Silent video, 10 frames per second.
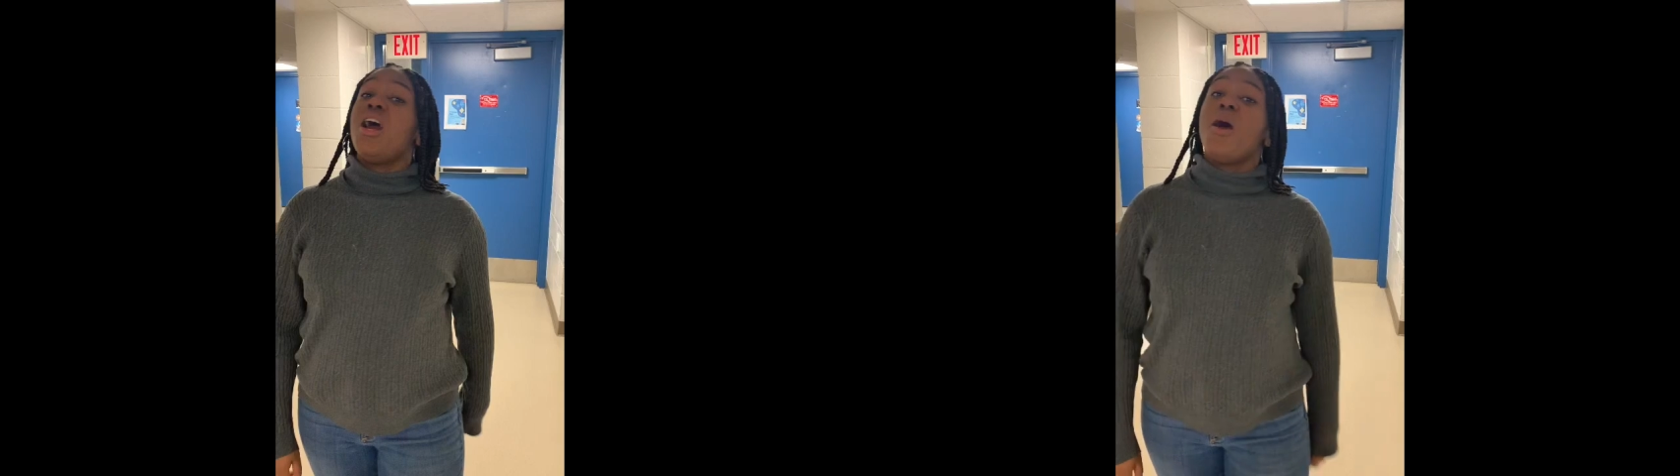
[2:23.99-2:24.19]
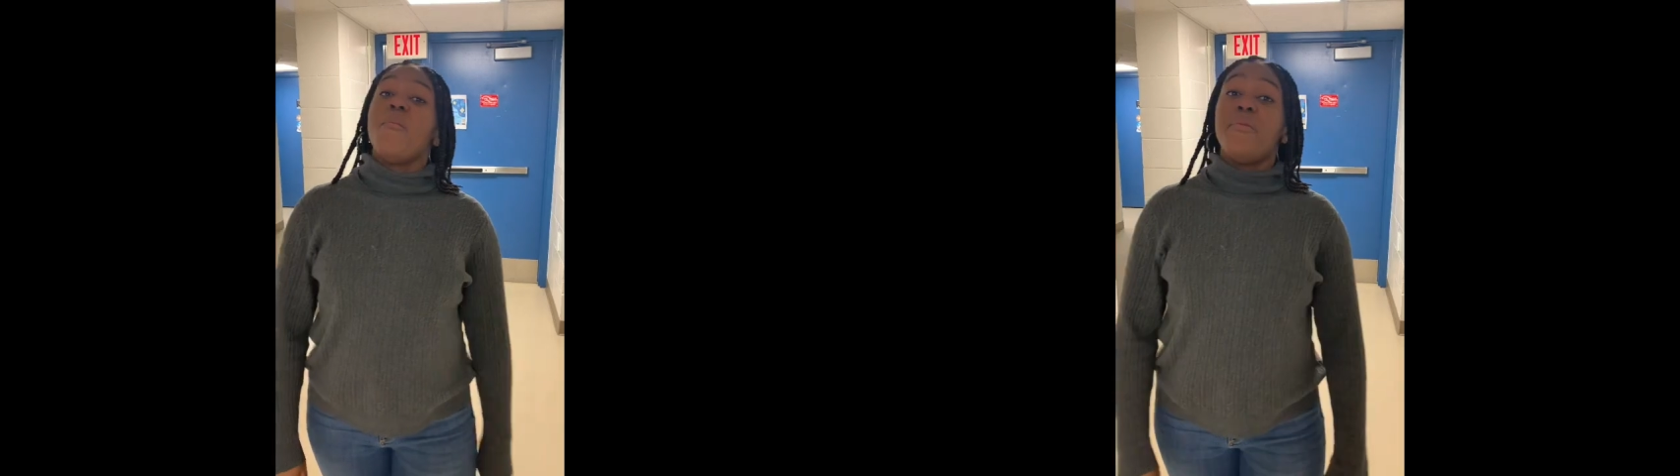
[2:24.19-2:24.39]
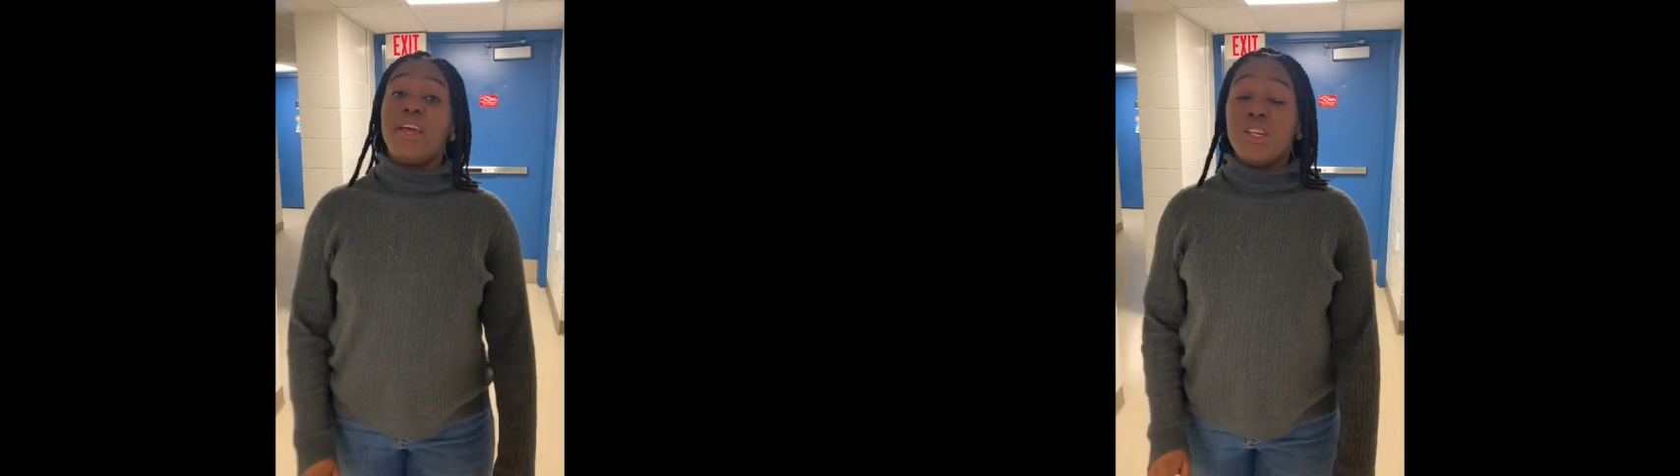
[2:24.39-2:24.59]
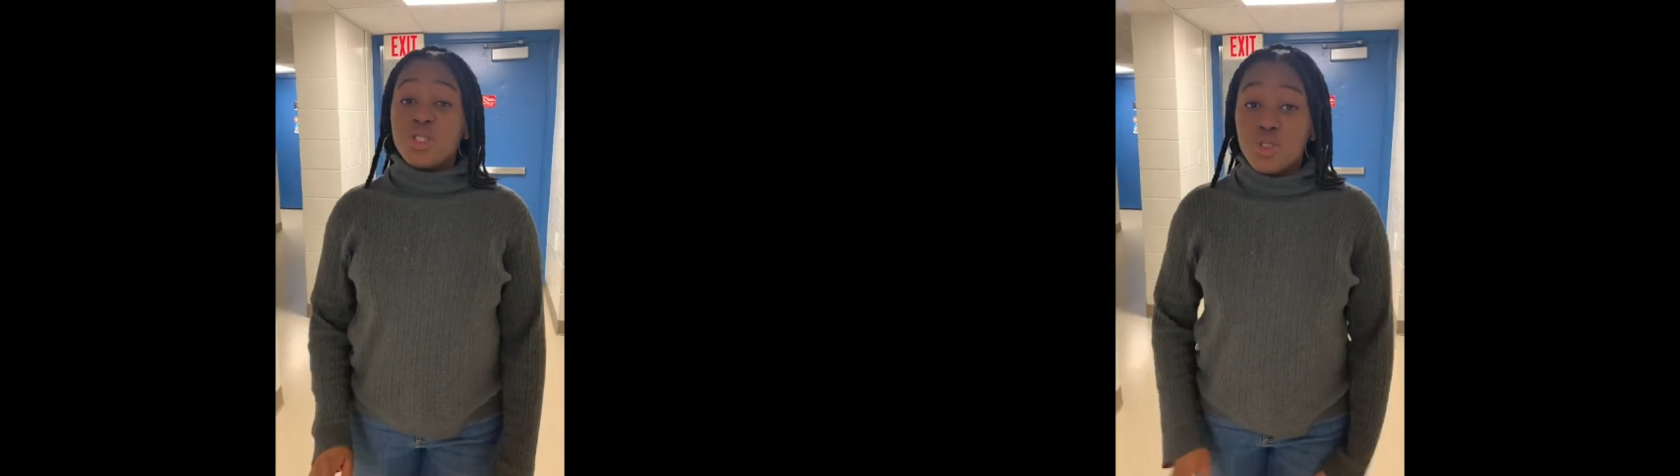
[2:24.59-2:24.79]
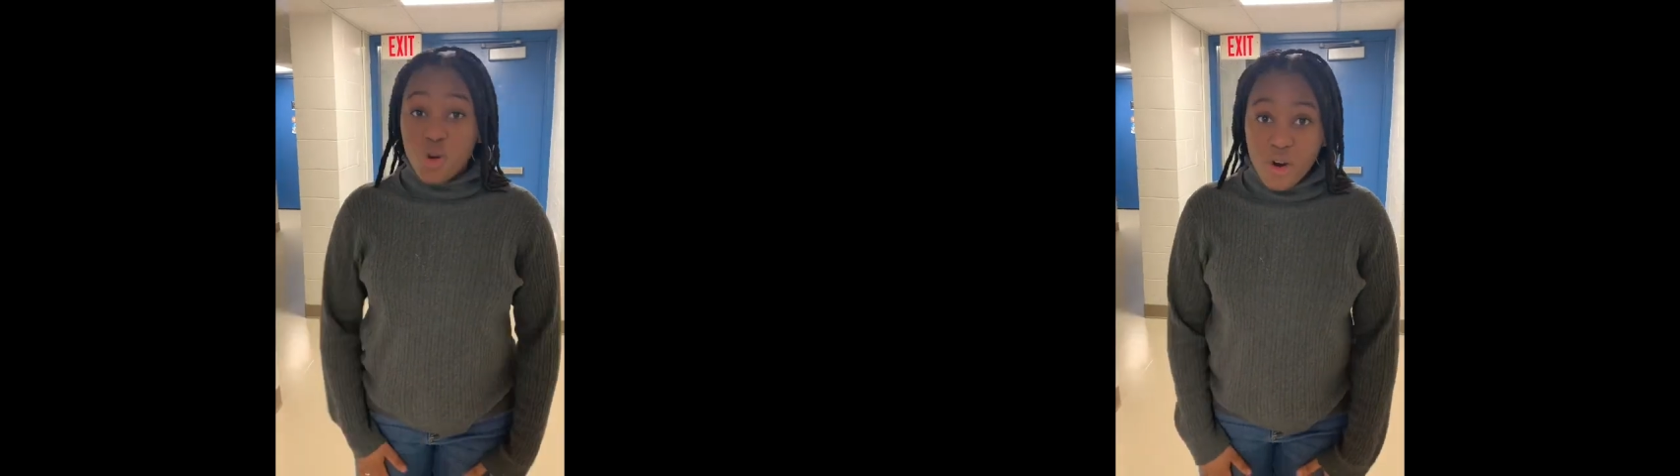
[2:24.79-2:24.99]
make
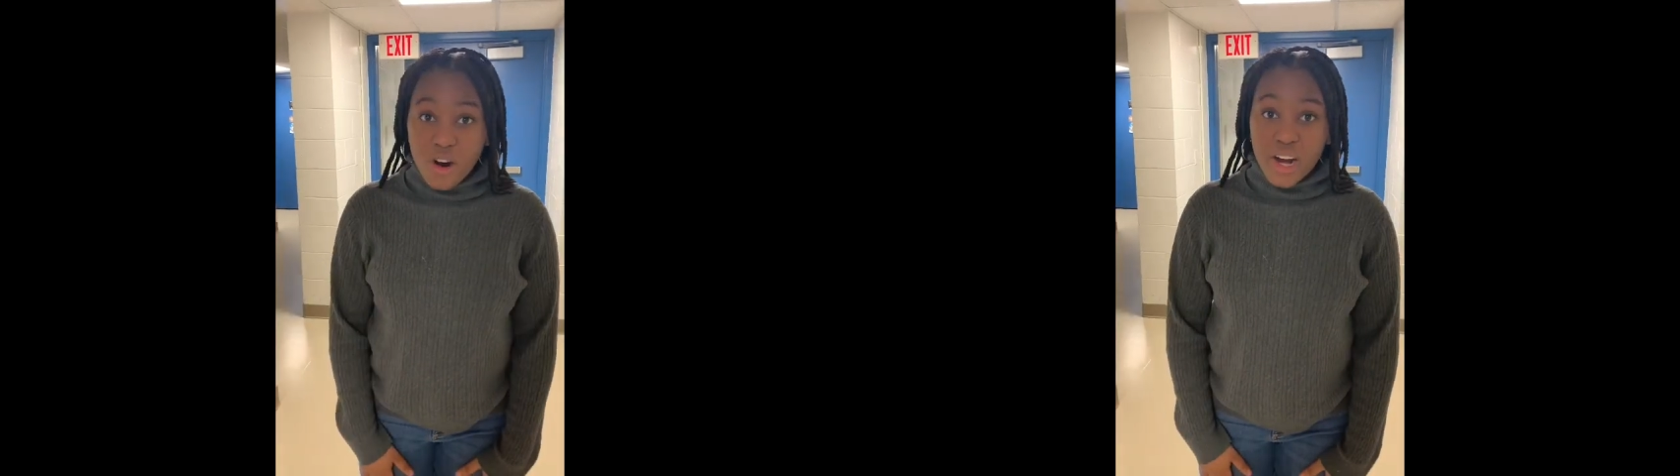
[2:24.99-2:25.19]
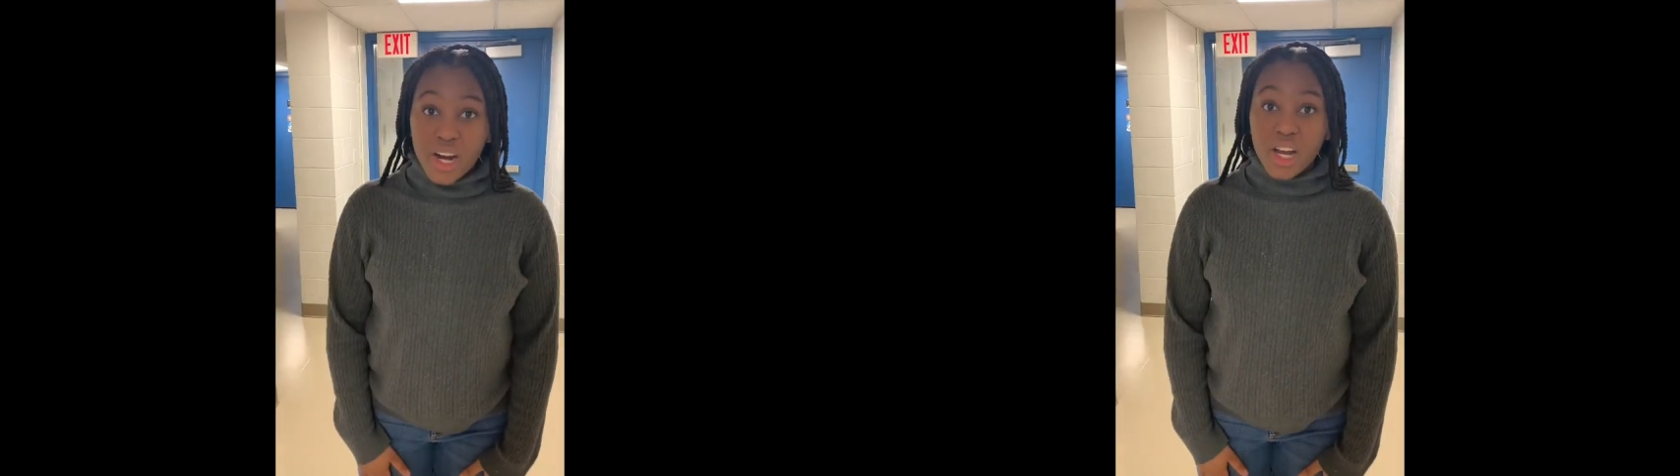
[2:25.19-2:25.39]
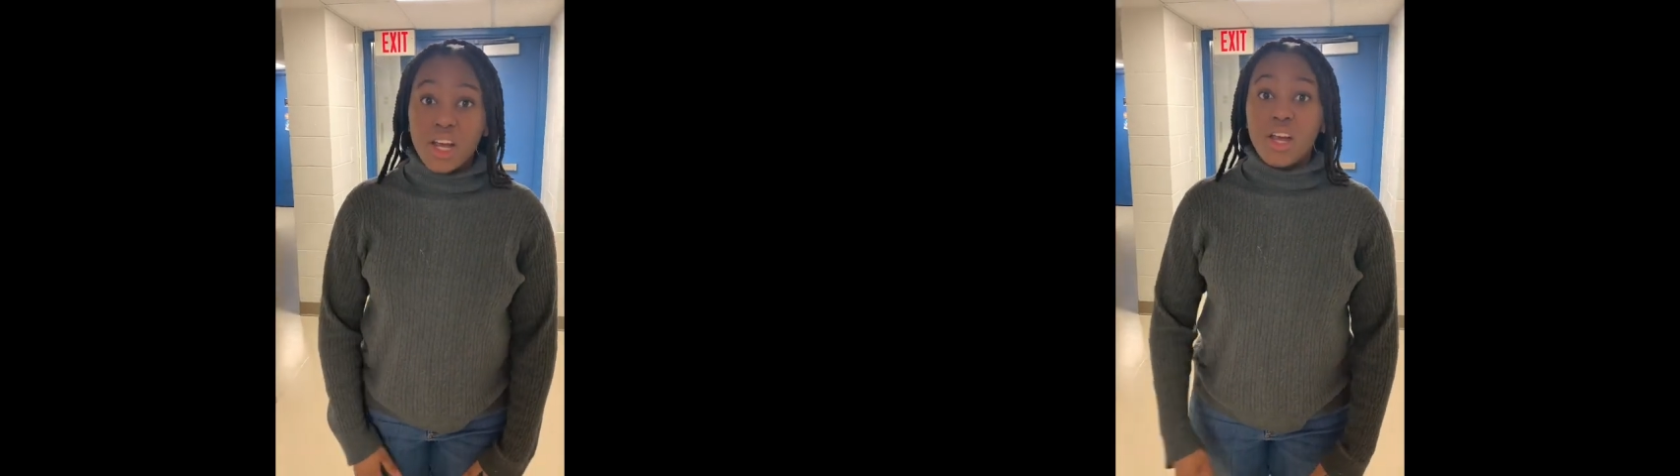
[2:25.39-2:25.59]
sure